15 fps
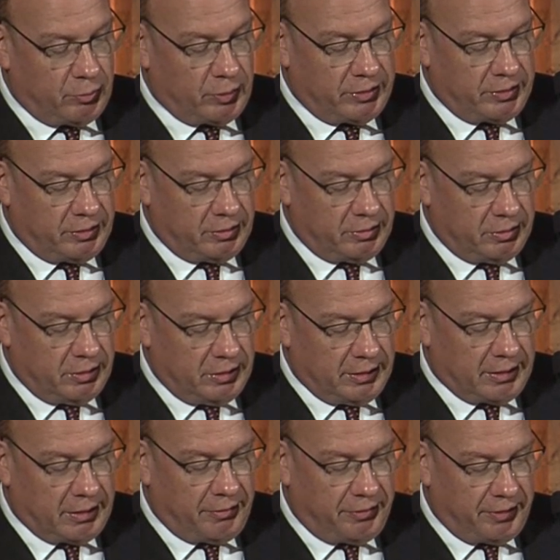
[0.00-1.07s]

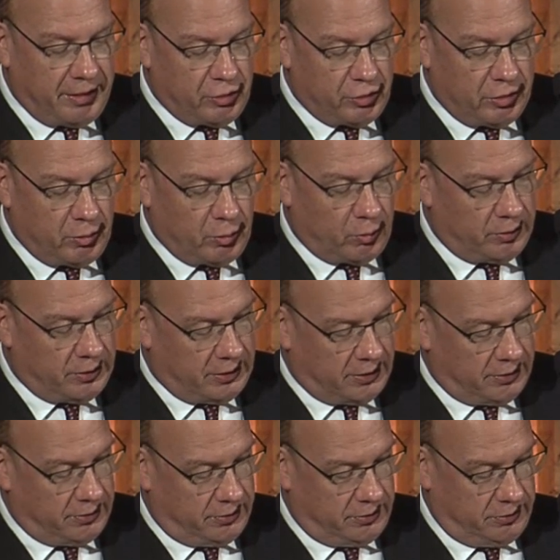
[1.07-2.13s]
radicalization on the
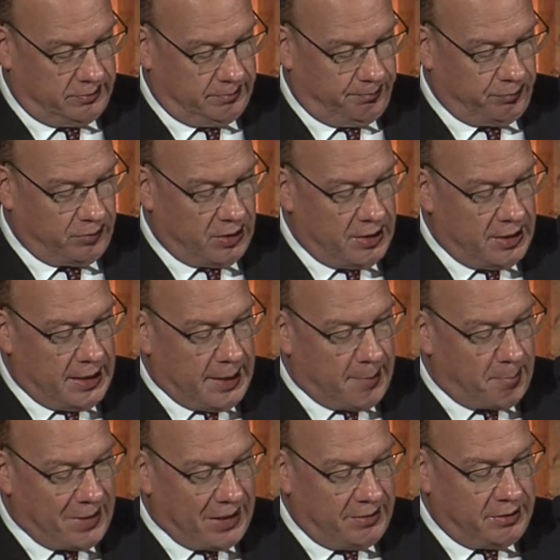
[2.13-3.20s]
other.
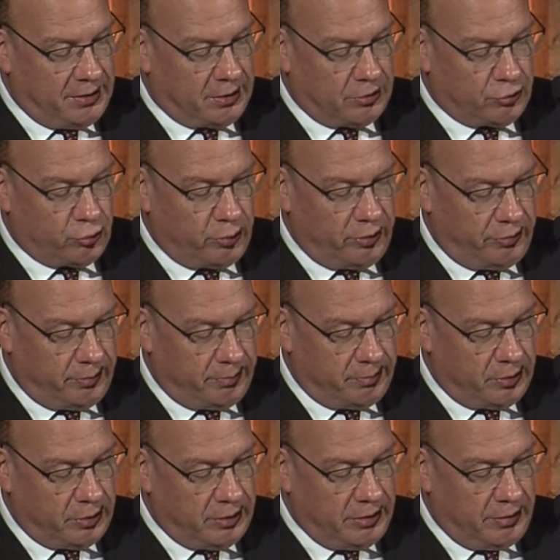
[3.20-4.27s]
Multiculturalism
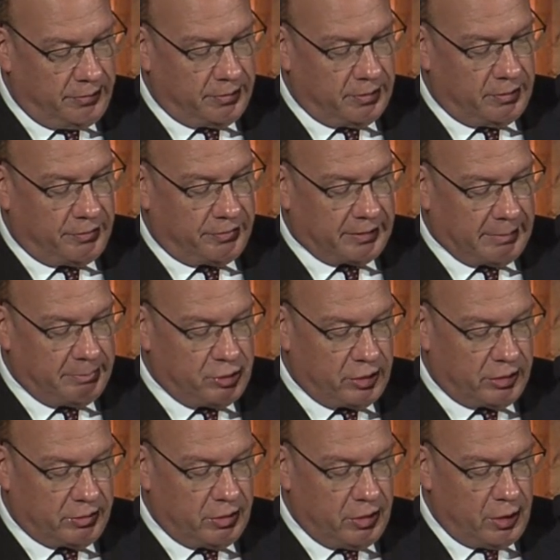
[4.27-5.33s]
is the
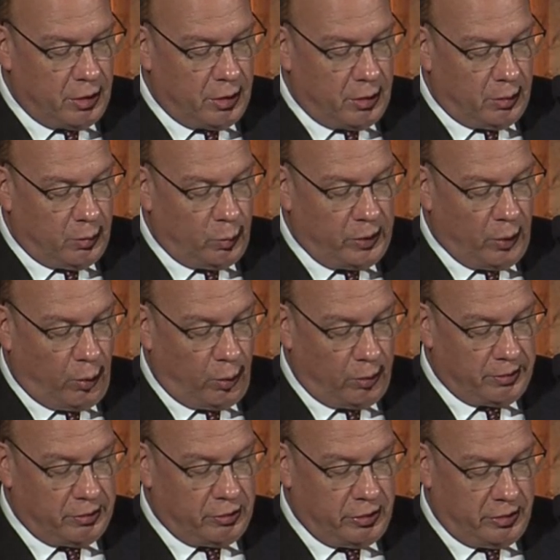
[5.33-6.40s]
subject we
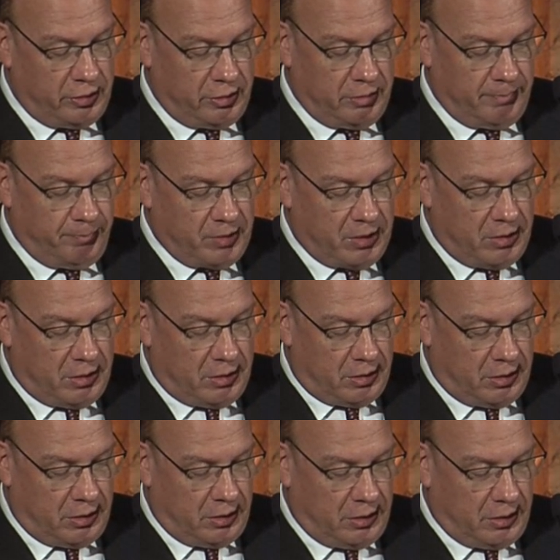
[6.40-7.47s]
hold dear,
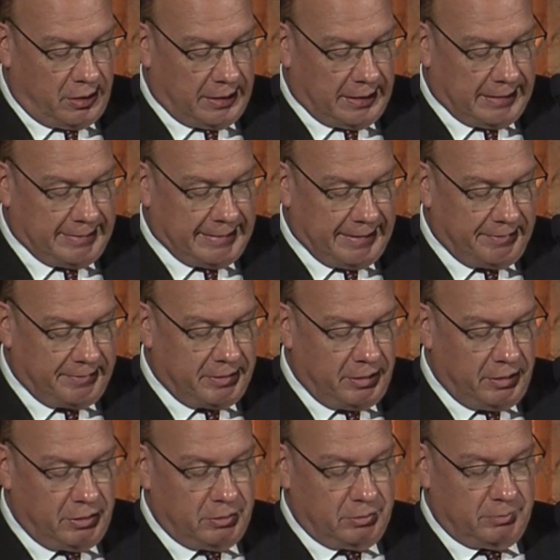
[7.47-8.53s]
uh, attesting